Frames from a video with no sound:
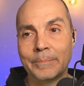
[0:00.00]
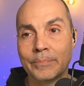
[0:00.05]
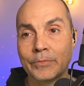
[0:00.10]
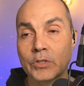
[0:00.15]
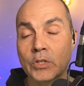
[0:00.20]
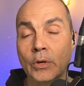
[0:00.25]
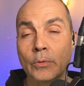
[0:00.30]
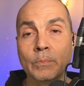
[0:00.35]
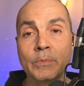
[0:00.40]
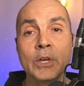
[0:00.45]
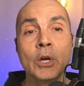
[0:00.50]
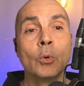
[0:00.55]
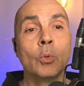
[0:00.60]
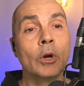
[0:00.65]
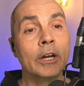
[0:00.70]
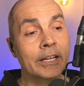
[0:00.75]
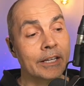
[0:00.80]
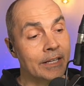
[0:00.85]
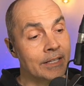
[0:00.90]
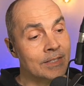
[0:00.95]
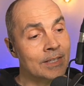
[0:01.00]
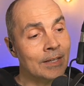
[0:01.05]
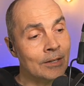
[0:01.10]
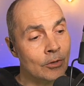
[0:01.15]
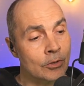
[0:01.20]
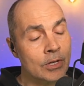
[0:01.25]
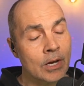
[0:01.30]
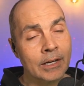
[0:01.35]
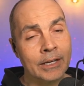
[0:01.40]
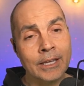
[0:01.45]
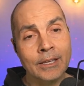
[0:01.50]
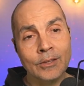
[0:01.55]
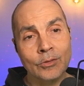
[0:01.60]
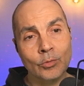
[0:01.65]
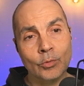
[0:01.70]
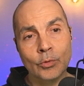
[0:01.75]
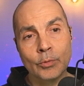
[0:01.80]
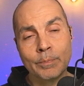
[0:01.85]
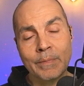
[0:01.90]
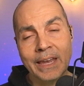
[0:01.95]
So we're going to continue talking
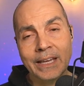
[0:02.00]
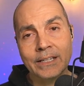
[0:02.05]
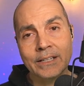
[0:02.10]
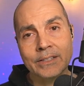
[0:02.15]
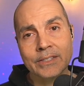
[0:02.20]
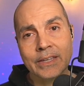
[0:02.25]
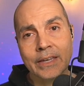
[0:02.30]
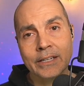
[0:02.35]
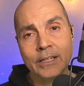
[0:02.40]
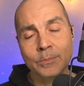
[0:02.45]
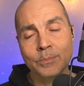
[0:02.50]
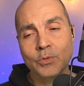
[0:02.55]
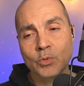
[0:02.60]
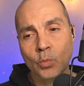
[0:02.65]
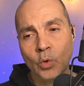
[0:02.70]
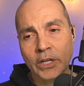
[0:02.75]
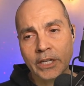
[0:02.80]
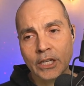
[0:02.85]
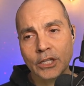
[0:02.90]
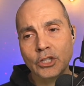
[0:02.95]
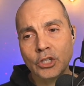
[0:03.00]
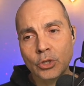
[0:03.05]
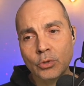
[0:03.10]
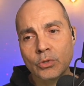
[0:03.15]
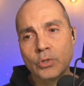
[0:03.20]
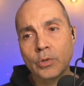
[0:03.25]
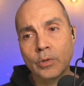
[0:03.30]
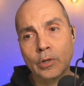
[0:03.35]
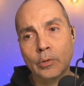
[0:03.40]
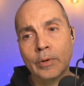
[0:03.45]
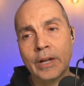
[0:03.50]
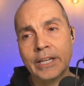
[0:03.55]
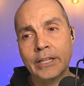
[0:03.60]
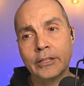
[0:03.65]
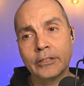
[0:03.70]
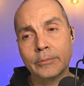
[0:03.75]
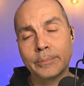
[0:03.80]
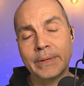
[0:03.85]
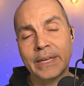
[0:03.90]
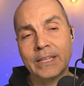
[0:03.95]
through maintenance items. What can you do on a
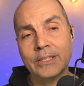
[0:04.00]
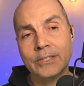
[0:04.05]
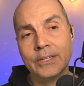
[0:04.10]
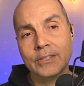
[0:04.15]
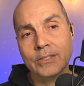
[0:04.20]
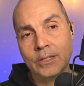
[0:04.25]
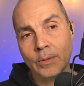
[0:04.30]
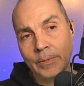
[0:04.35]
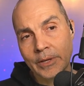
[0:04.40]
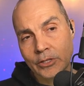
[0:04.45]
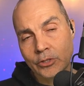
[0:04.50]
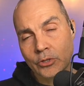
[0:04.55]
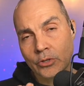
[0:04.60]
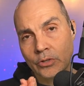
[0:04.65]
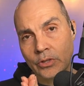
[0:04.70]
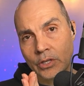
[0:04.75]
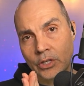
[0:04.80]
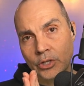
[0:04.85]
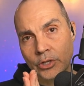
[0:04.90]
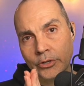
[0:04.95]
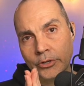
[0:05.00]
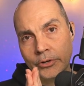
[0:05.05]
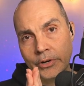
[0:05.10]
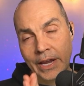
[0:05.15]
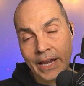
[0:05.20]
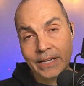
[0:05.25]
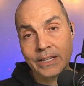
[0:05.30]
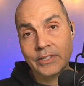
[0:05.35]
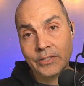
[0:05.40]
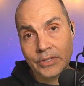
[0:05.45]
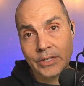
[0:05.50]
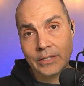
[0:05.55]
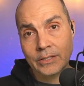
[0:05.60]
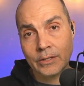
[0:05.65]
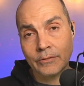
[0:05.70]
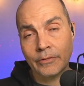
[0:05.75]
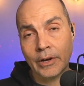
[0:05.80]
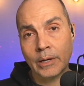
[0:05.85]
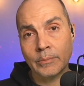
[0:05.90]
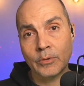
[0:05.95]
regular basis to make sure that your ADCS
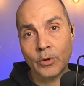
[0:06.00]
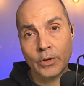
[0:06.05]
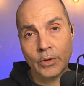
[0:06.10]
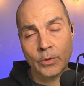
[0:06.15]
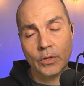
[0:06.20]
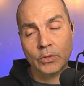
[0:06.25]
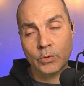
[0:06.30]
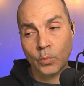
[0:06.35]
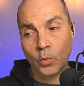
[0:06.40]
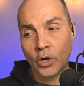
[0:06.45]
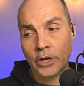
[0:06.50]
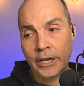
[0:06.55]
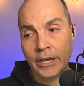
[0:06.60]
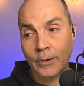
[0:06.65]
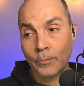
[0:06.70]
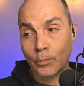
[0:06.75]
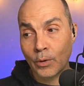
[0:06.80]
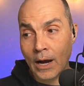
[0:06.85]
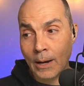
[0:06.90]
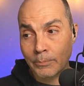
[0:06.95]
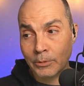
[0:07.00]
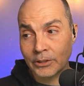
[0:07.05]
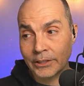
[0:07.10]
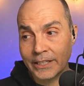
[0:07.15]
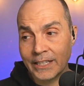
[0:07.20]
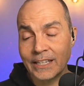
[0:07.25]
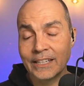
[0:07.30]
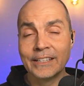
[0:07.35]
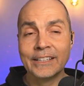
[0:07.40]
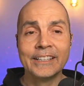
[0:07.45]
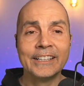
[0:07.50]
environment is working properly?